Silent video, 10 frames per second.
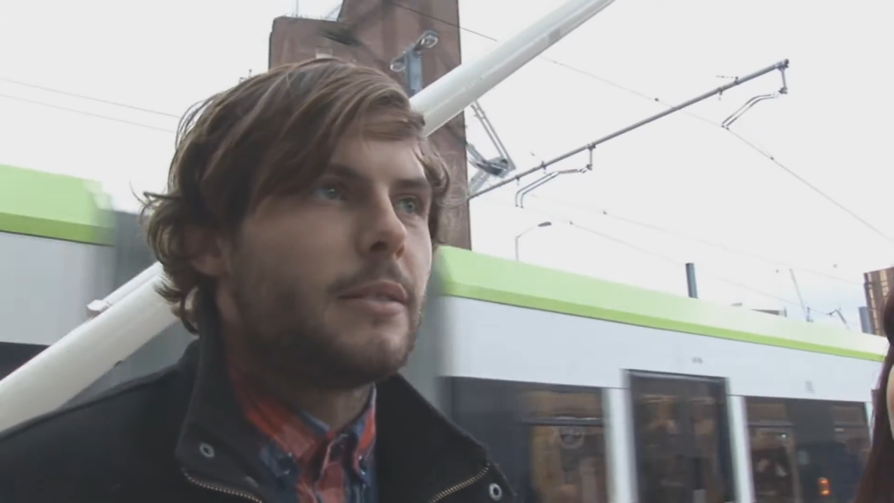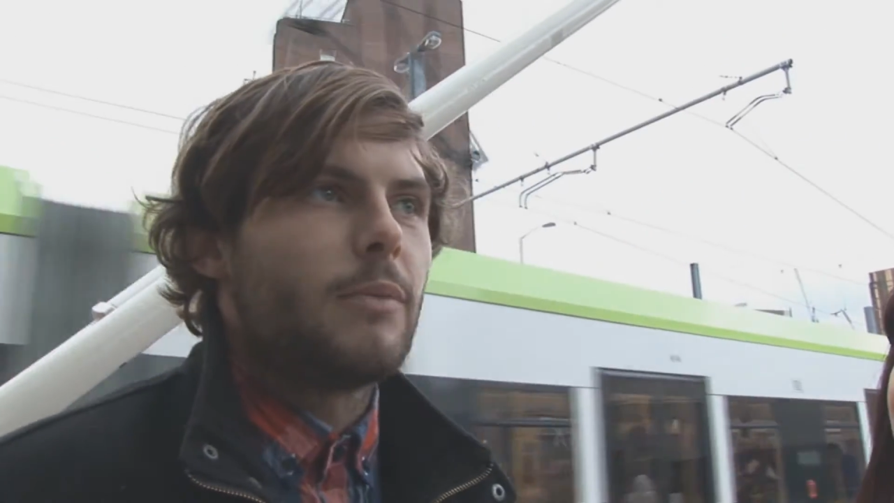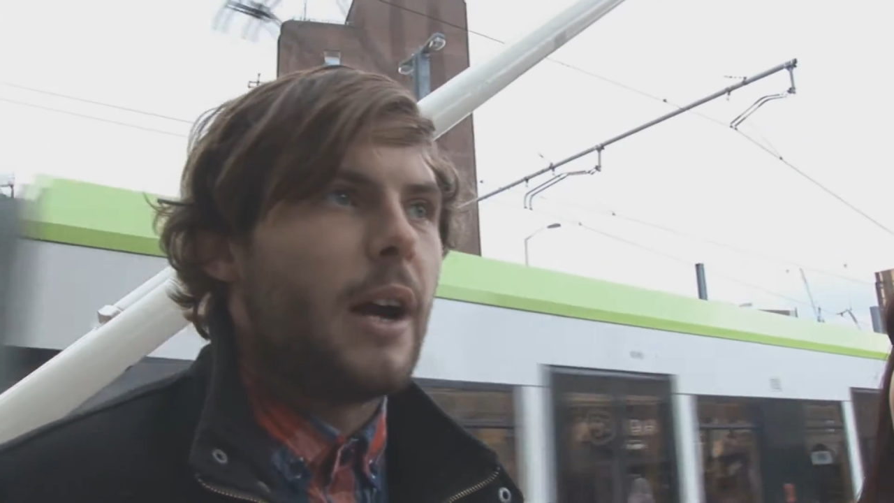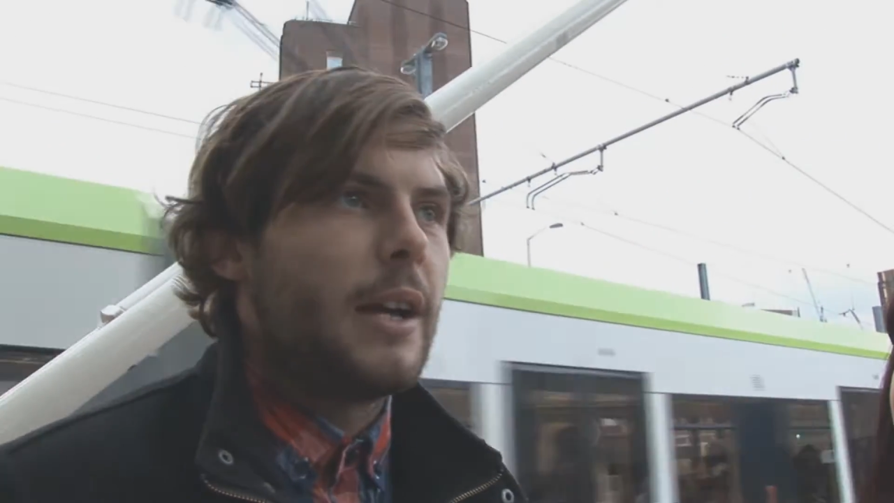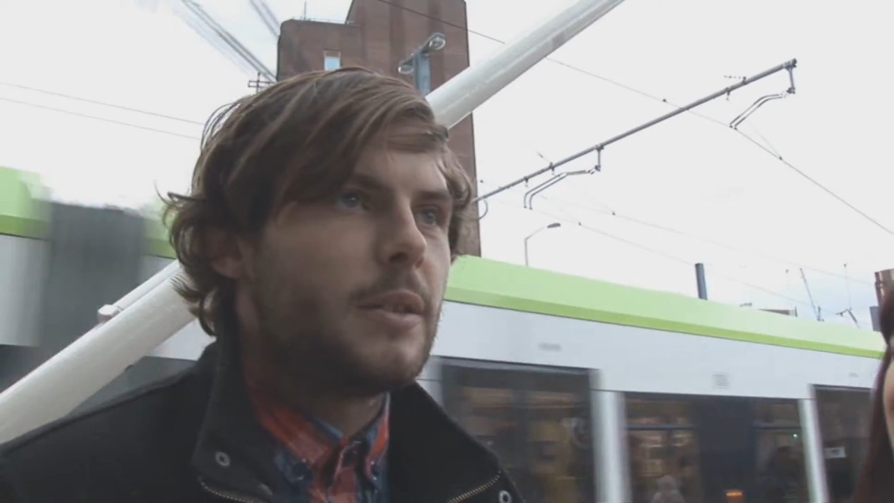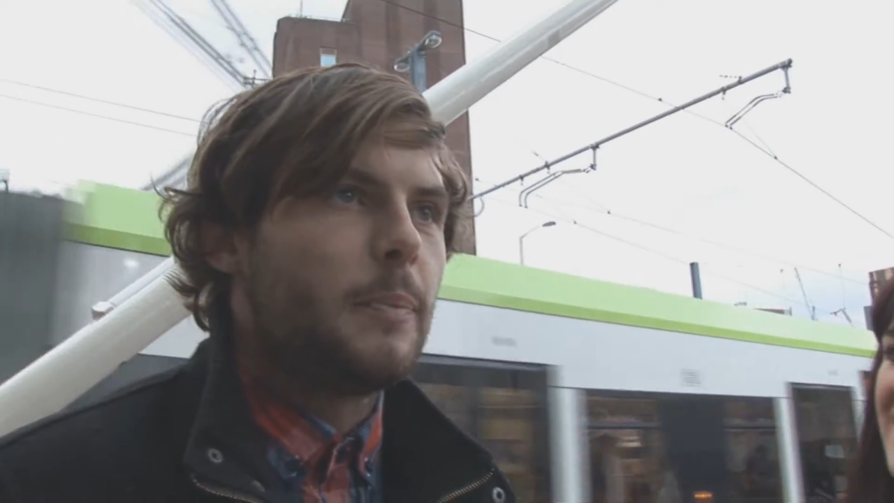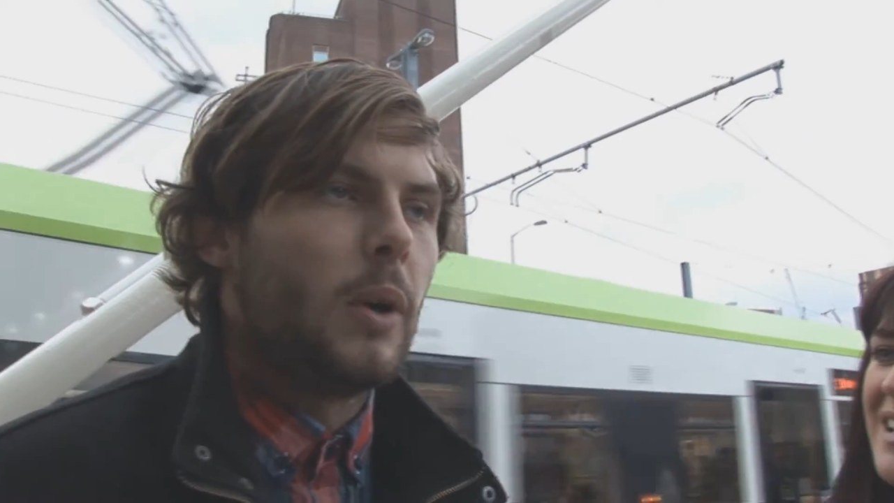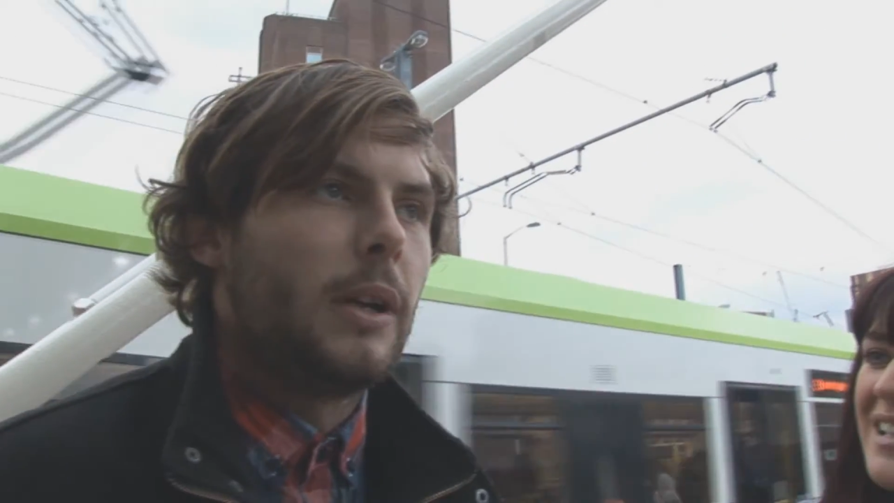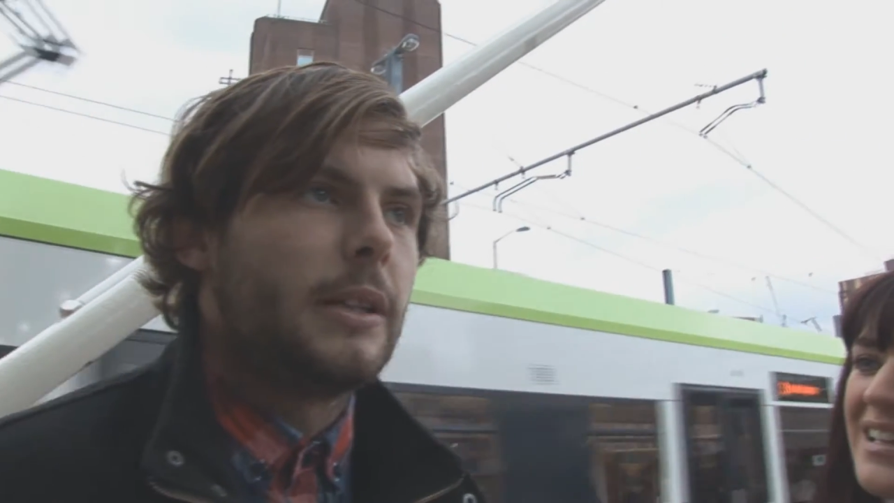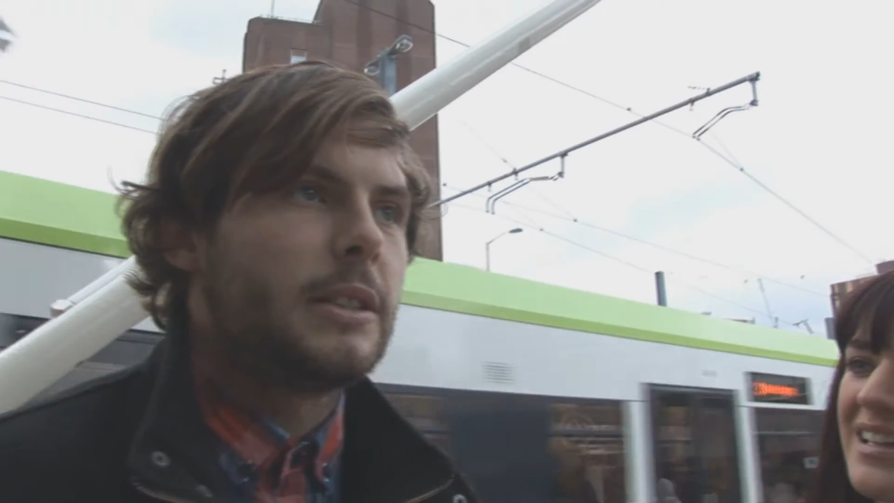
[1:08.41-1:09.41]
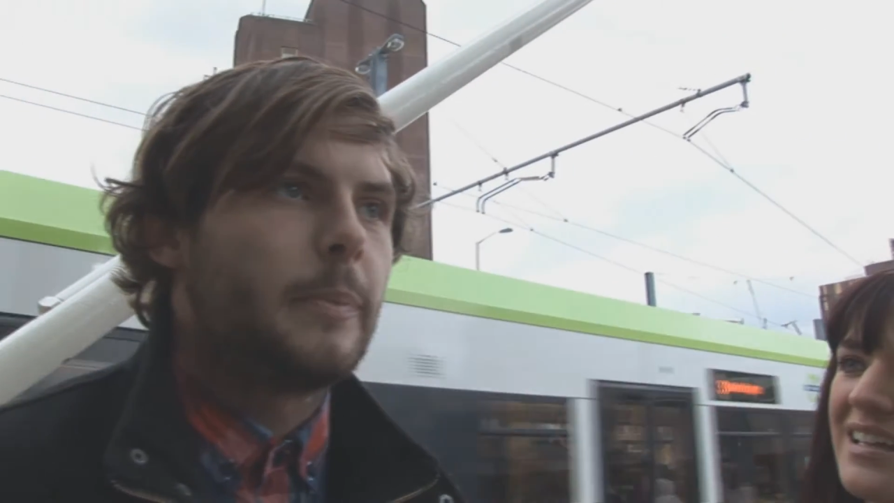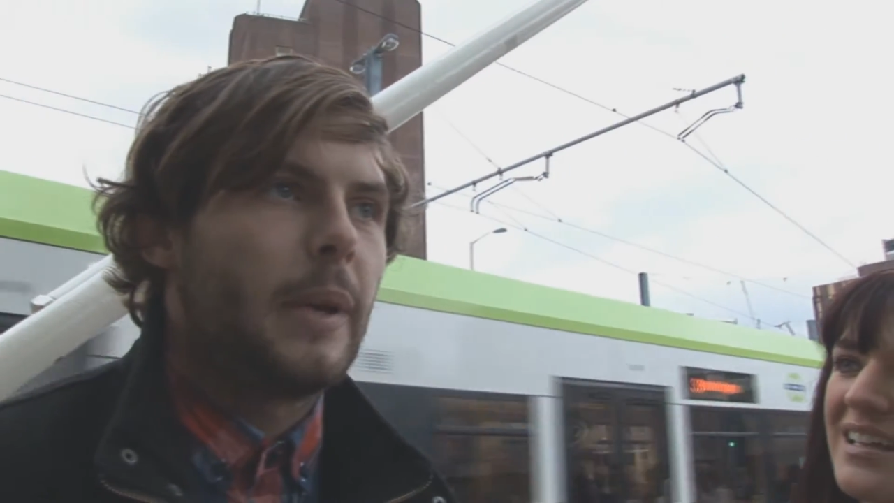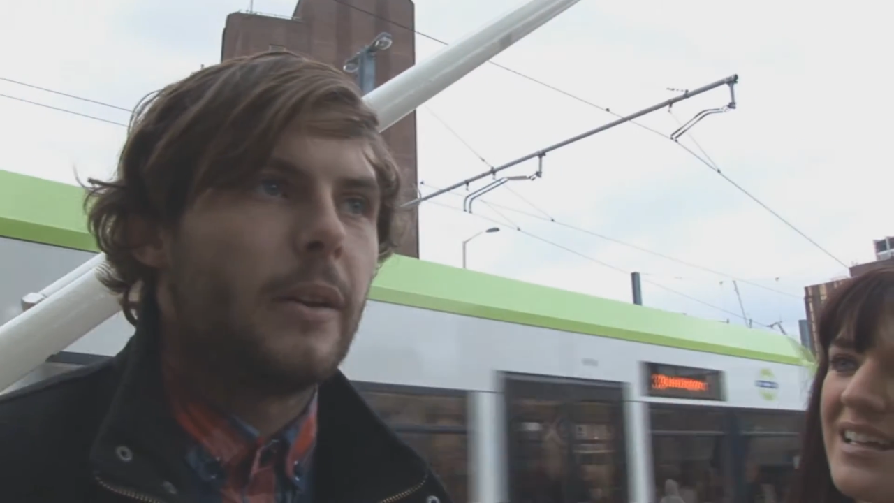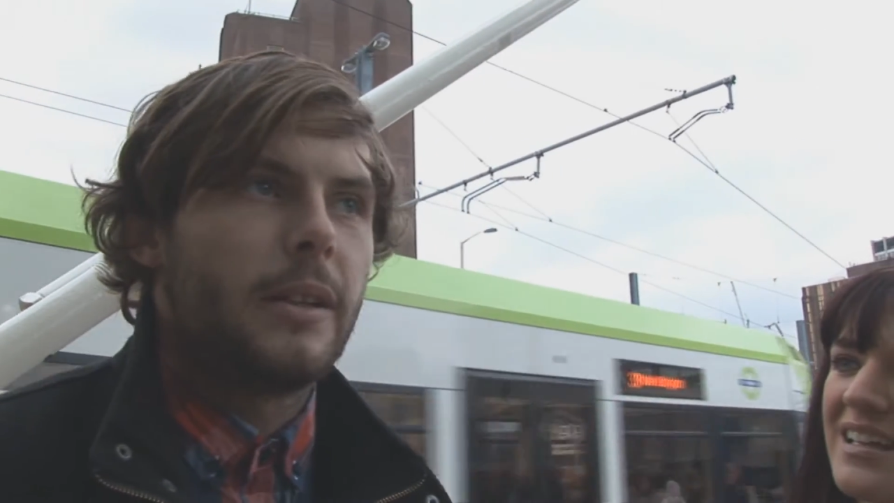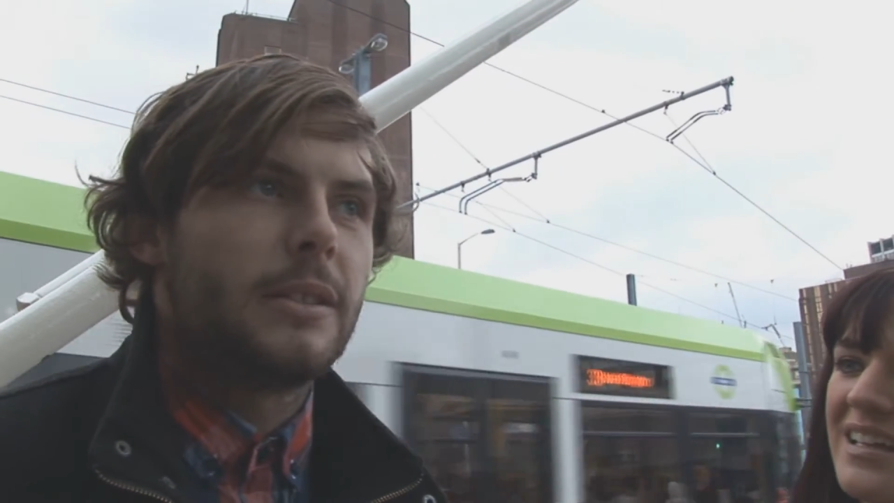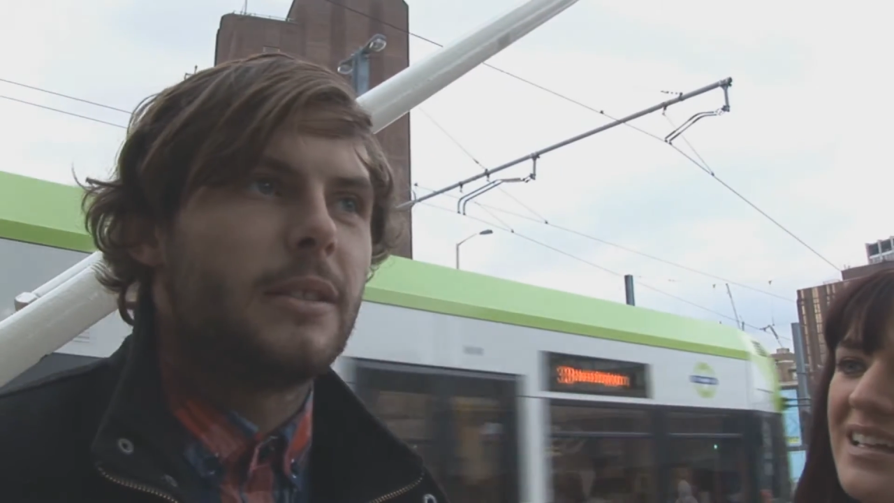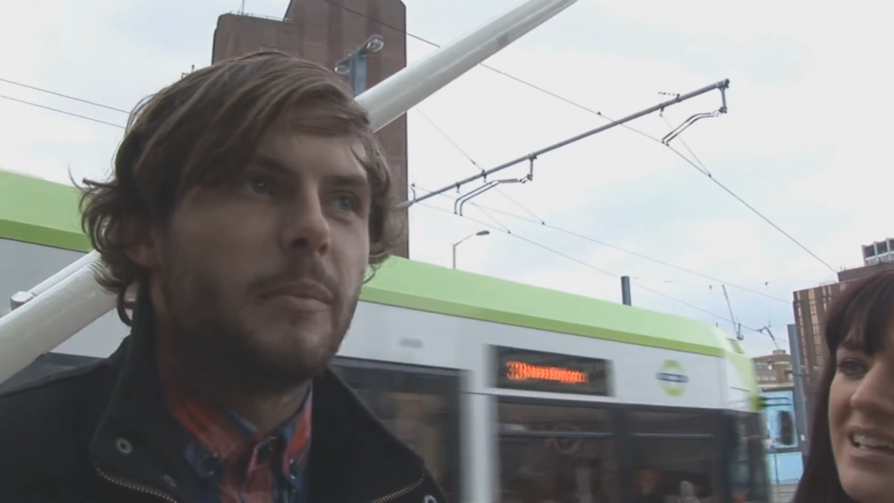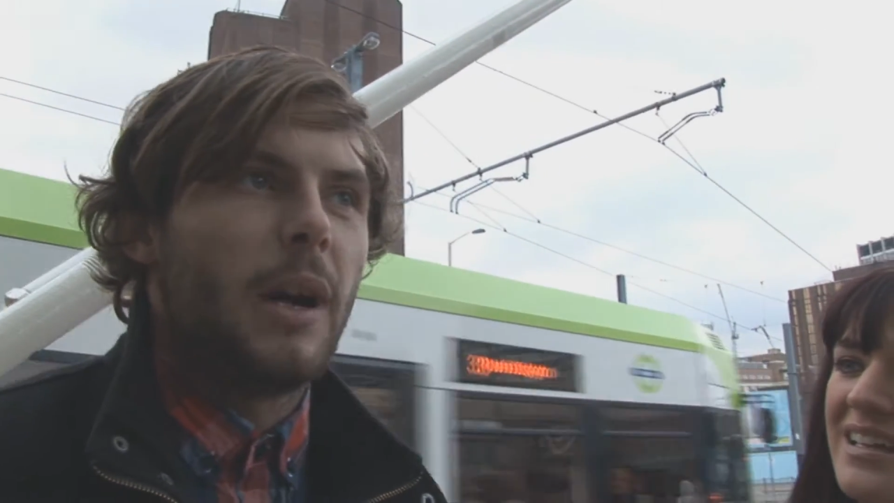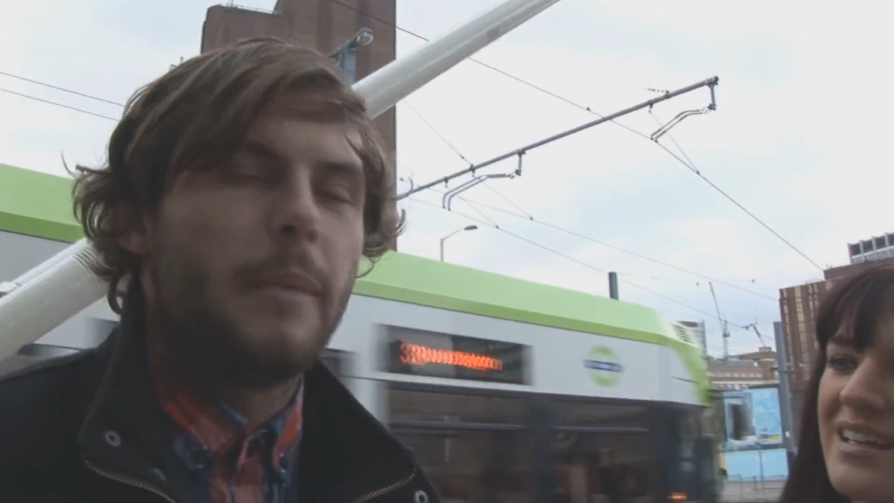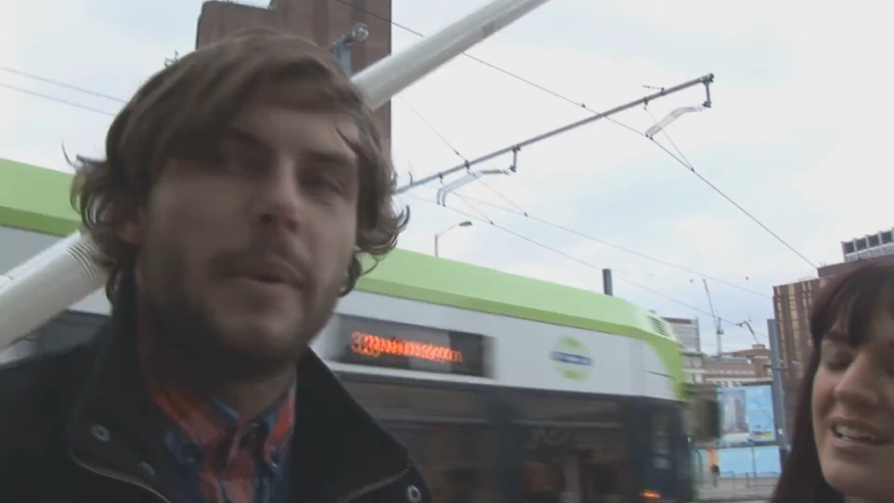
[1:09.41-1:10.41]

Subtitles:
The riots are pointless, to be honest, in my